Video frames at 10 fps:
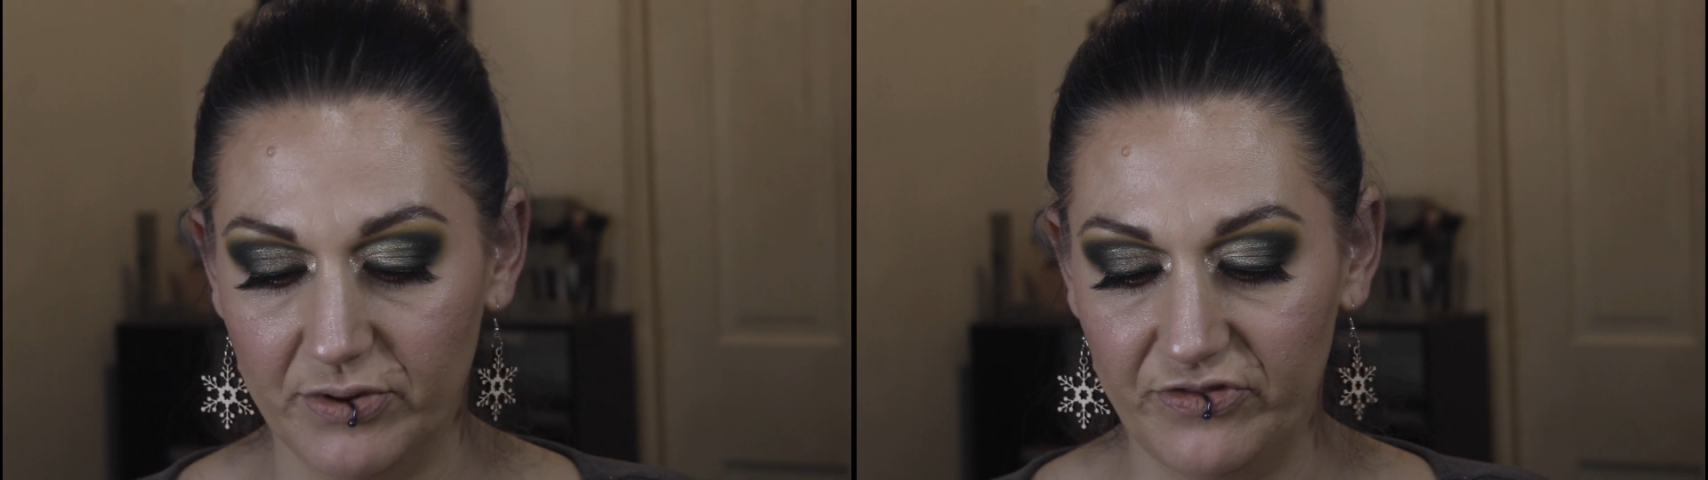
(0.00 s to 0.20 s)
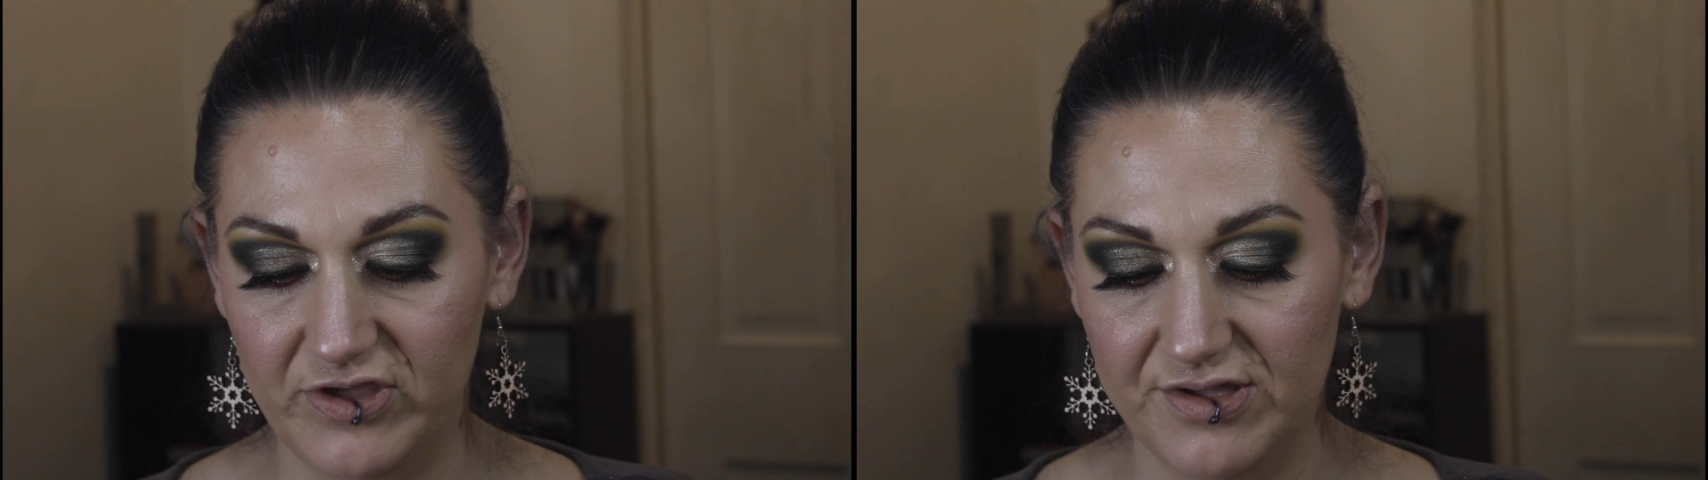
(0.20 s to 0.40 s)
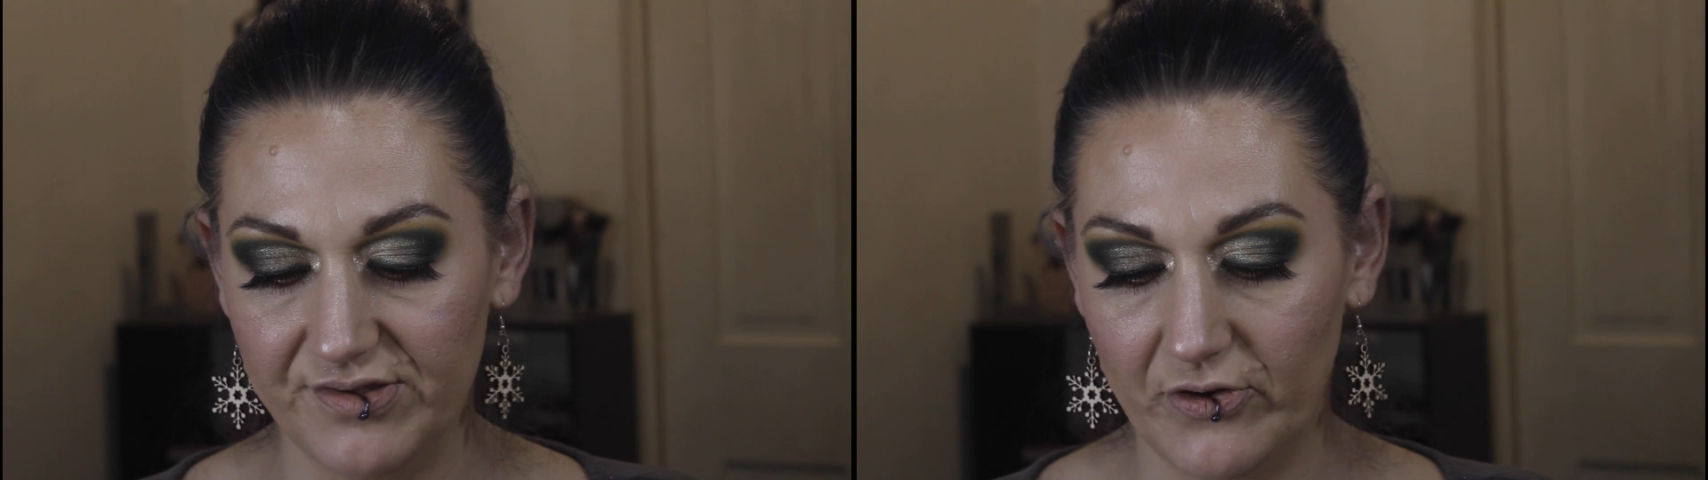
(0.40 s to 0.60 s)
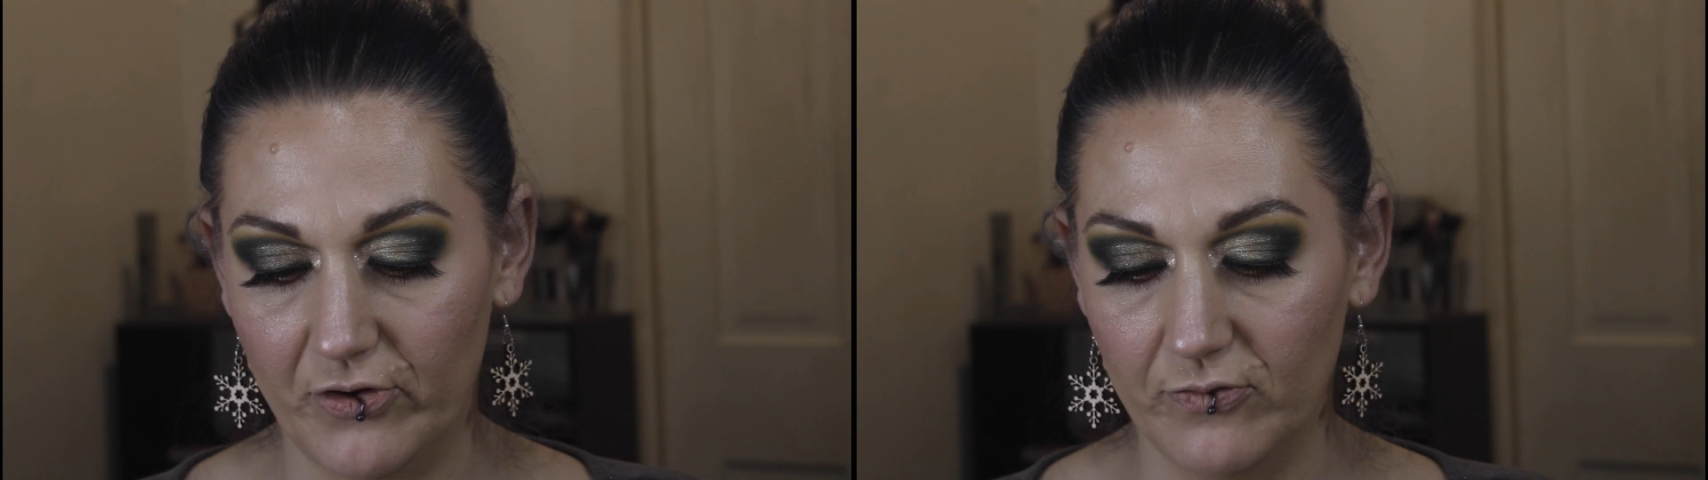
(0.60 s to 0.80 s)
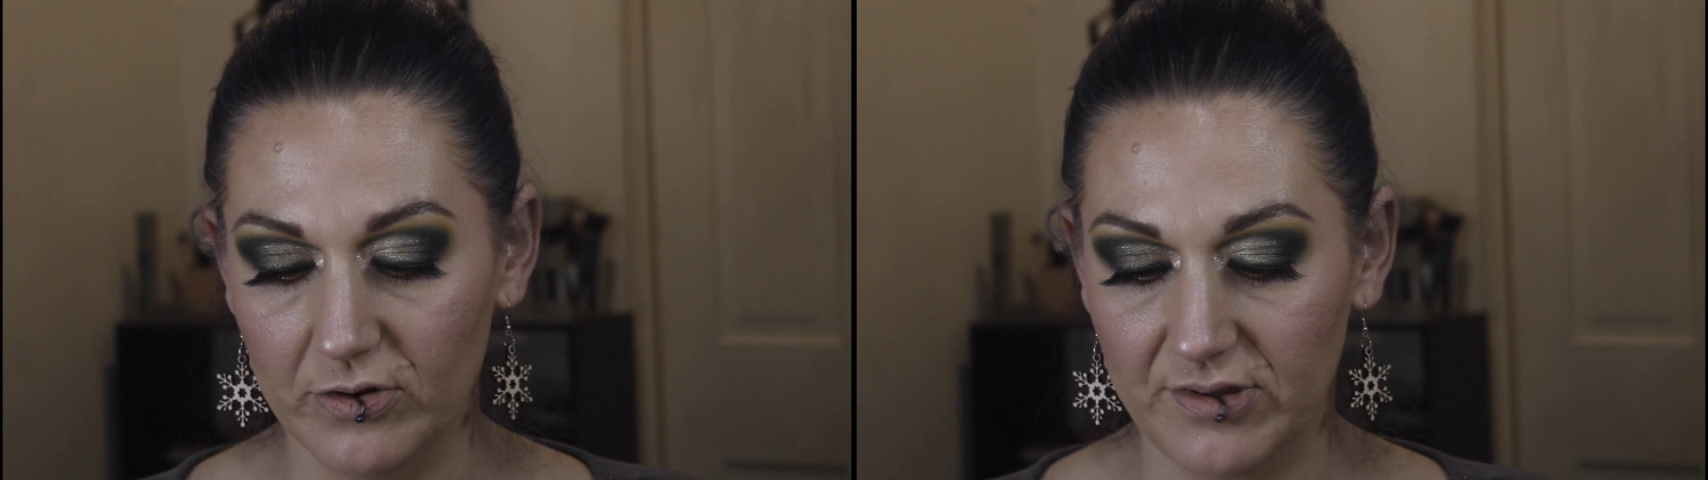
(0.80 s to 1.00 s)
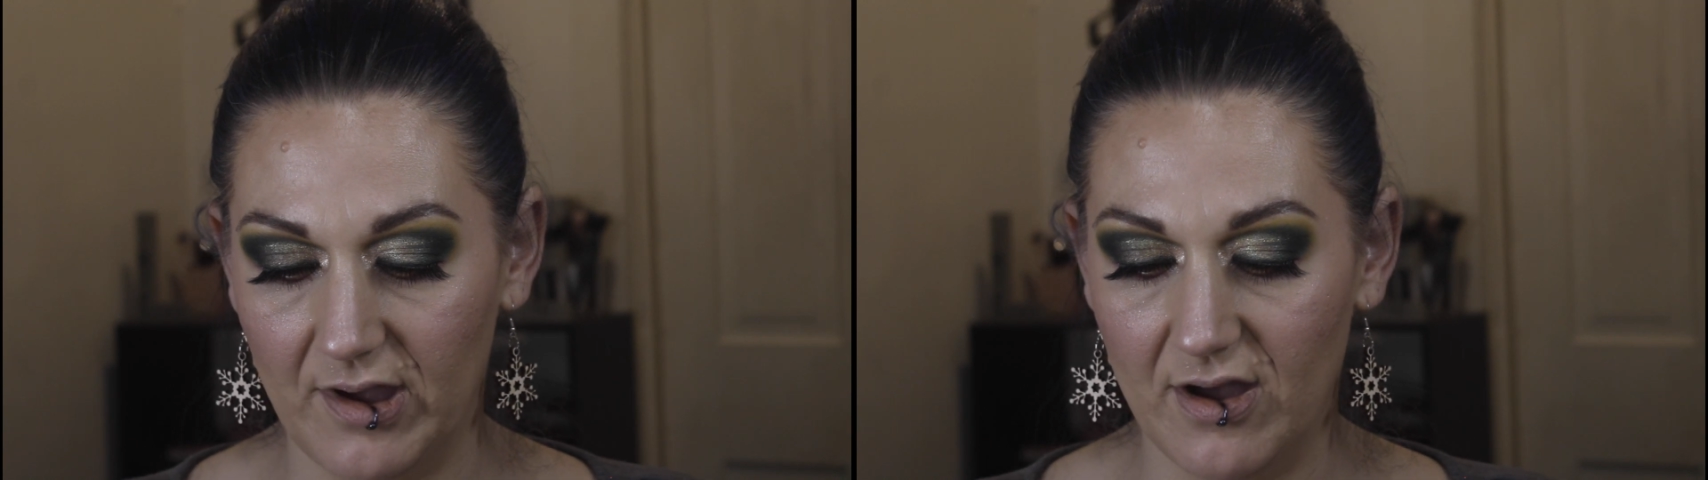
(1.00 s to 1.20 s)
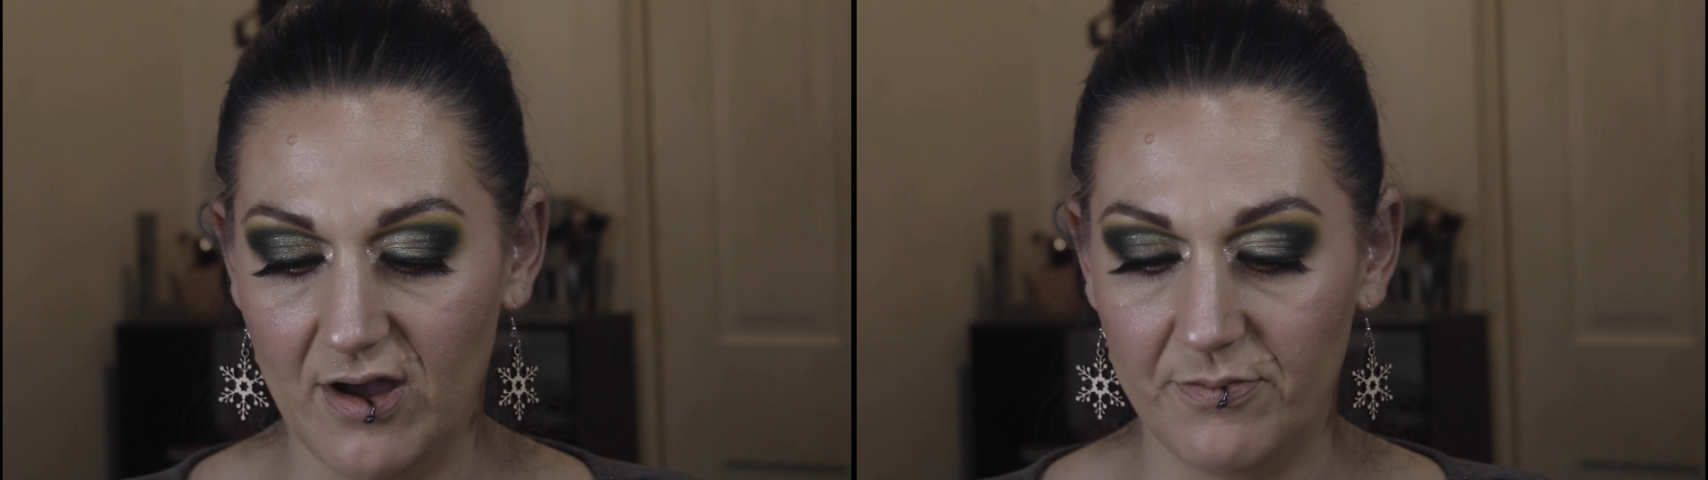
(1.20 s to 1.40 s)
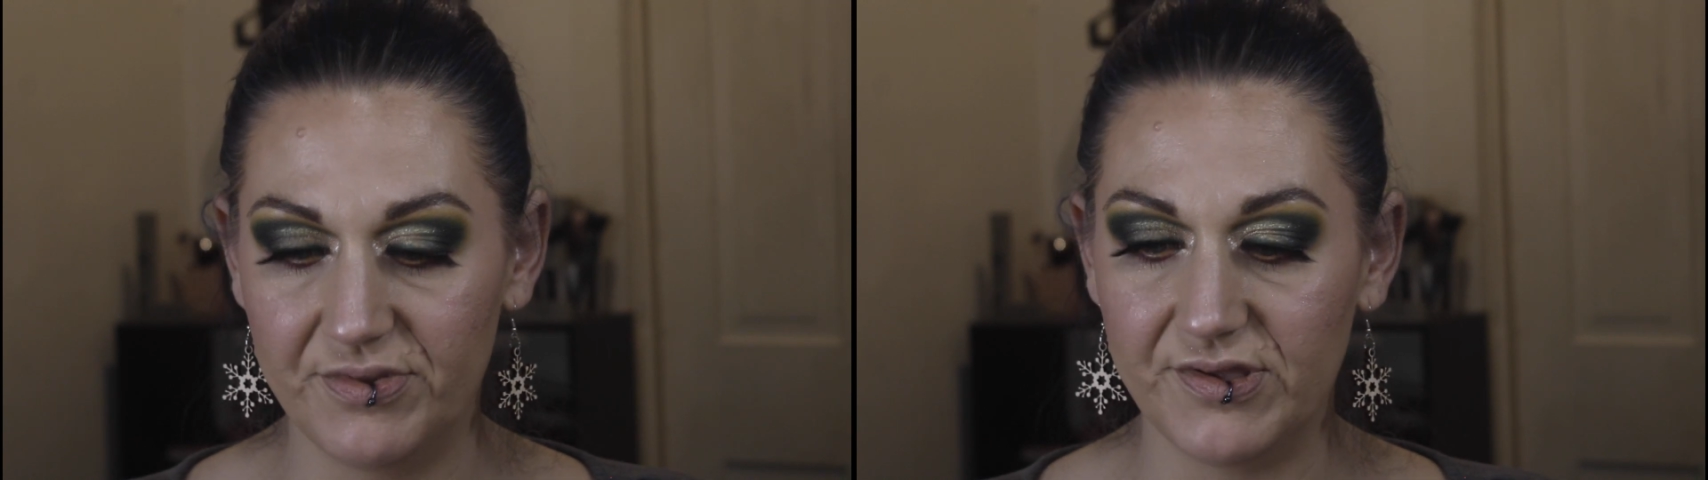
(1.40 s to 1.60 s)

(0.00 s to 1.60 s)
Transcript: put these over top.